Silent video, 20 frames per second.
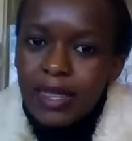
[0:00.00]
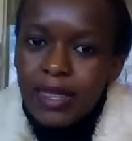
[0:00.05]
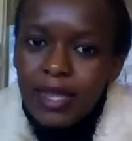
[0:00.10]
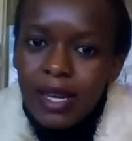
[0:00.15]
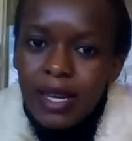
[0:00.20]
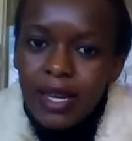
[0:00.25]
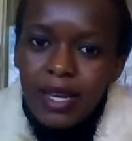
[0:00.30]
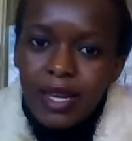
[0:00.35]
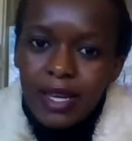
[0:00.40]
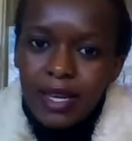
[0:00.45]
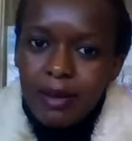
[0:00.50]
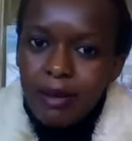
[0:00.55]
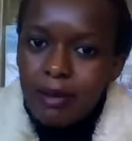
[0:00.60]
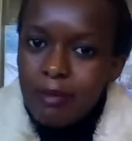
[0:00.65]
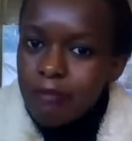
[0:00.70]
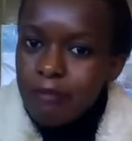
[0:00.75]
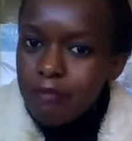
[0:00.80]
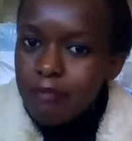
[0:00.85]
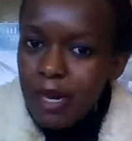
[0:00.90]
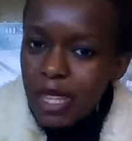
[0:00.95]

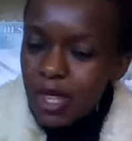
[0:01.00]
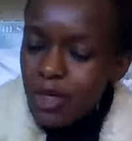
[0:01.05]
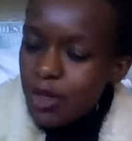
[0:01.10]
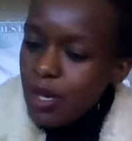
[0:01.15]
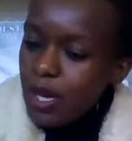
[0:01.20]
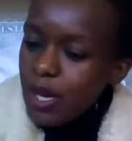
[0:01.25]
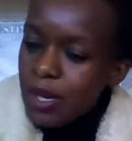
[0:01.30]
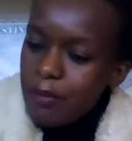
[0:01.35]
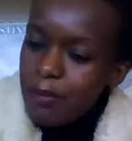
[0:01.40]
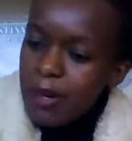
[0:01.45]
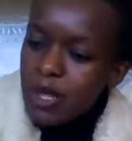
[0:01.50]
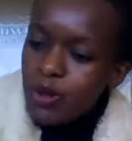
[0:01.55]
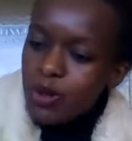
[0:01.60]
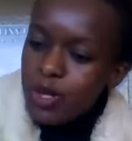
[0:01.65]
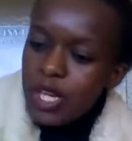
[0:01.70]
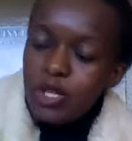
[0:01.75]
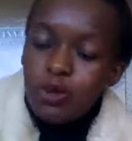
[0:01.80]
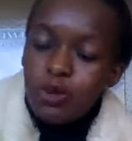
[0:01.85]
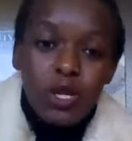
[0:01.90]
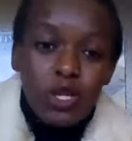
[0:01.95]
method
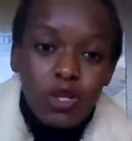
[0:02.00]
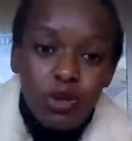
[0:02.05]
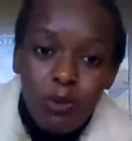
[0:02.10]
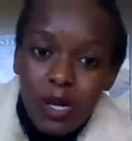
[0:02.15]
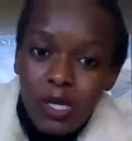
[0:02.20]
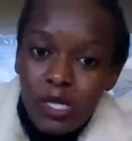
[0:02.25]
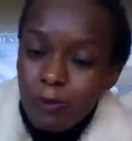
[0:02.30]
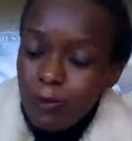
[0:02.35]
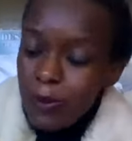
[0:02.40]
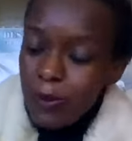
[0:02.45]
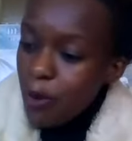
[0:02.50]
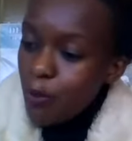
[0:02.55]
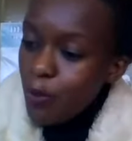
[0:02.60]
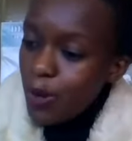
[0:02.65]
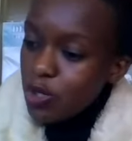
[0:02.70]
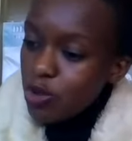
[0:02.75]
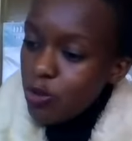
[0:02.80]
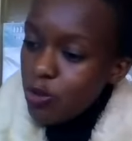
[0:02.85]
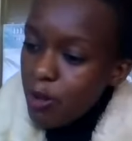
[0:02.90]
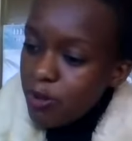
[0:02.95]
that want
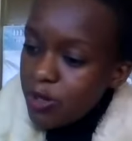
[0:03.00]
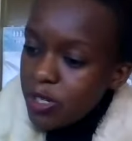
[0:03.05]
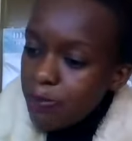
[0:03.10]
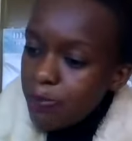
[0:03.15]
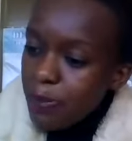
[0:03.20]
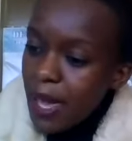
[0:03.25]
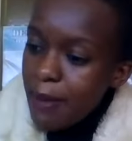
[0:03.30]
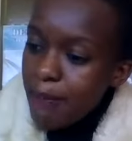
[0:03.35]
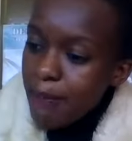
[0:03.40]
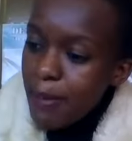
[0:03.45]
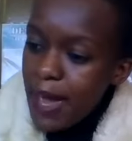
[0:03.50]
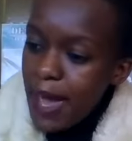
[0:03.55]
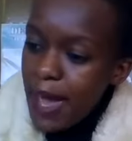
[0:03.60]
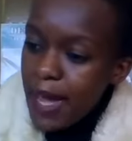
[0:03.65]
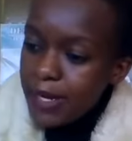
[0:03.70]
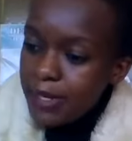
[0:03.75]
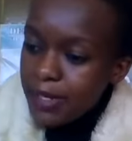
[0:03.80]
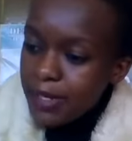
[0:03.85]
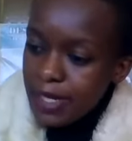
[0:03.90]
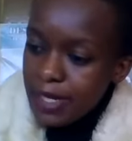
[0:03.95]
to multiply by
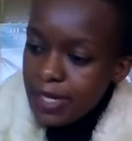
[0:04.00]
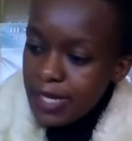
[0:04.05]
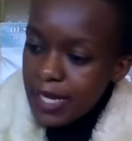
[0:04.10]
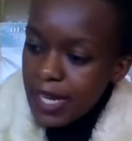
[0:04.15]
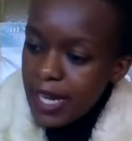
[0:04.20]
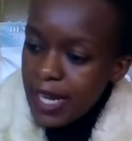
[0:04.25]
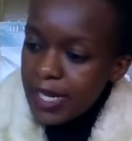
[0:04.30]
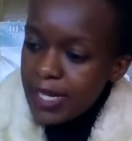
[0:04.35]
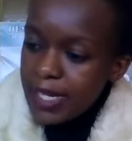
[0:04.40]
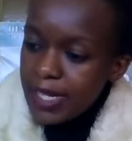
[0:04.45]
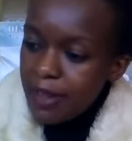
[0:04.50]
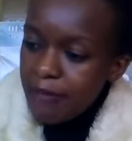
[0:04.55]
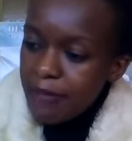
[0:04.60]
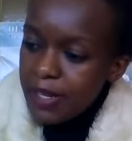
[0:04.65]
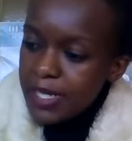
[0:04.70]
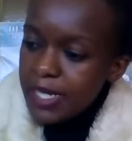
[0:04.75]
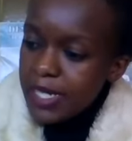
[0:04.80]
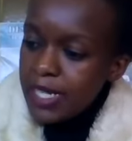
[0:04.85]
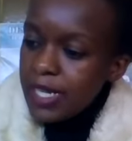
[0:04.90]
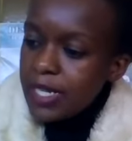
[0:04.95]
hundreds.
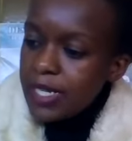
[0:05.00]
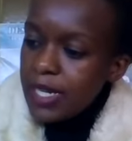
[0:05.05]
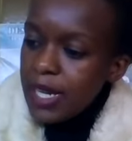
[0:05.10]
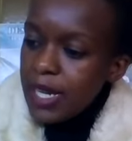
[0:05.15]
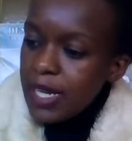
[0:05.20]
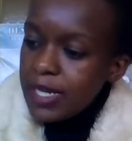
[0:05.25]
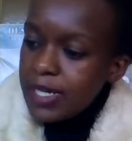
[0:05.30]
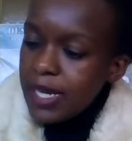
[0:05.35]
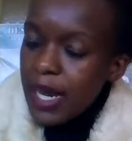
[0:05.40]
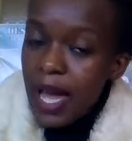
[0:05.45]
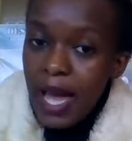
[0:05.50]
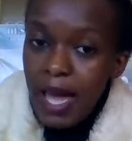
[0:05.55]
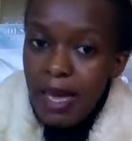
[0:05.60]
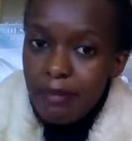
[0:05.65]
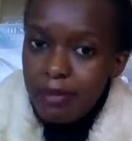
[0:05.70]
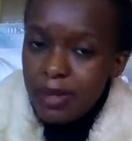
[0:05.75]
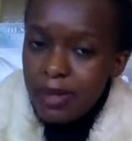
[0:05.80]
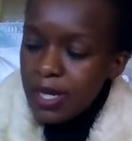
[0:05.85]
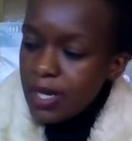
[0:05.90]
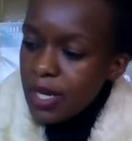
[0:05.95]
17
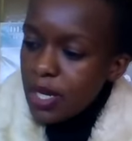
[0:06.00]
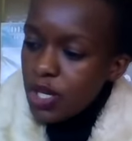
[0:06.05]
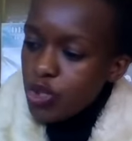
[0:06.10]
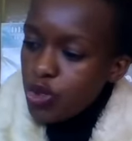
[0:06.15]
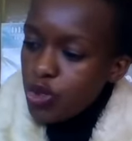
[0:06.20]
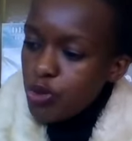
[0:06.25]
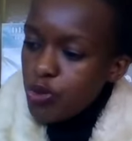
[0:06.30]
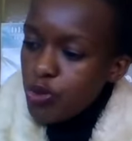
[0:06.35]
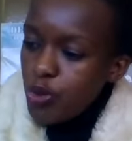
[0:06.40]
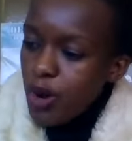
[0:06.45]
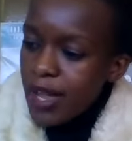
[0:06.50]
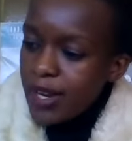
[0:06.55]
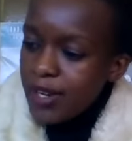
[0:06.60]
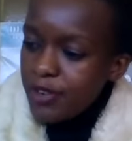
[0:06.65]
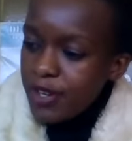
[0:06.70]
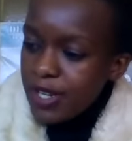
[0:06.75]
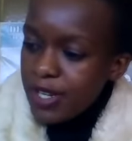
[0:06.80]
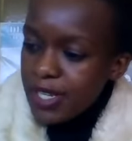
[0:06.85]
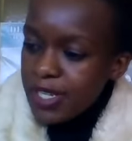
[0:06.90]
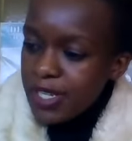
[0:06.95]
times
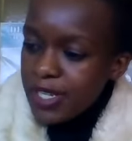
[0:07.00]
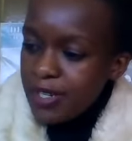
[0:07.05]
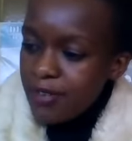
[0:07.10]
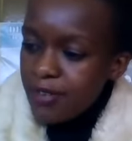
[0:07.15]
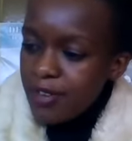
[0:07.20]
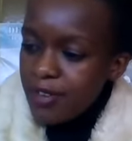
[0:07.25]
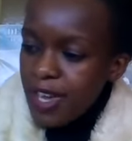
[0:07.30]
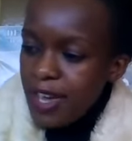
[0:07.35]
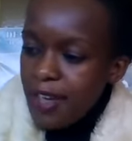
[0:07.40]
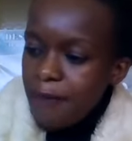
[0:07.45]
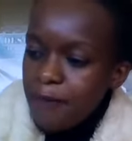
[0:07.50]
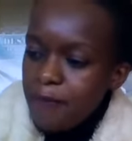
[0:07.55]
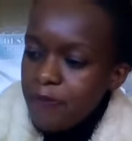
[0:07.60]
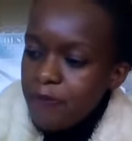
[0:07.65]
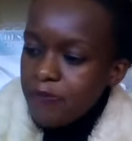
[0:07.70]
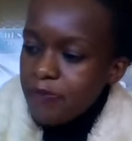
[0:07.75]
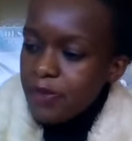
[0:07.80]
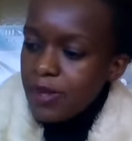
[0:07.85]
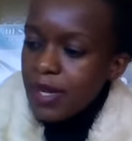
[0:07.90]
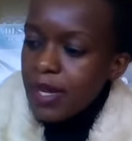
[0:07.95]
200, okay?
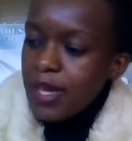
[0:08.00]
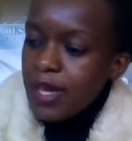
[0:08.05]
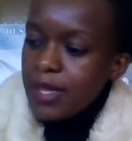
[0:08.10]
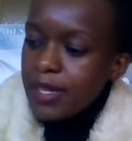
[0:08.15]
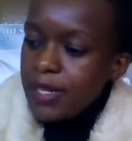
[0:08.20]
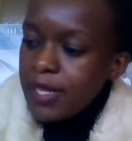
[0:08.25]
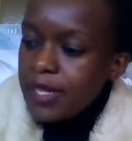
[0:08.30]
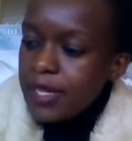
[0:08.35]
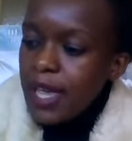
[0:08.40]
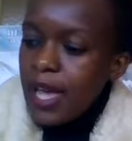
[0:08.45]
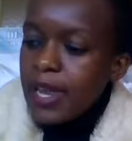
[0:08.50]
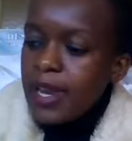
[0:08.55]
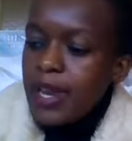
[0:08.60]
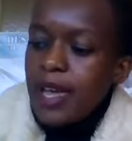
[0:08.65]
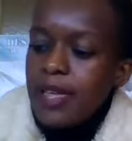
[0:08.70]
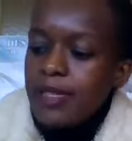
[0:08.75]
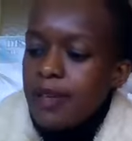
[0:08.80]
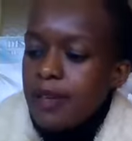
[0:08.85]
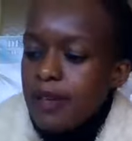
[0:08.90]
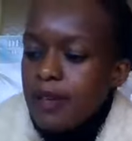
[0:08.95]
This is
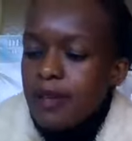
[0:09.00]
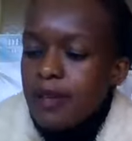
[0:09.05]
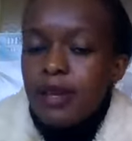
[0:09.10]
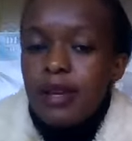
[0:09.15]
another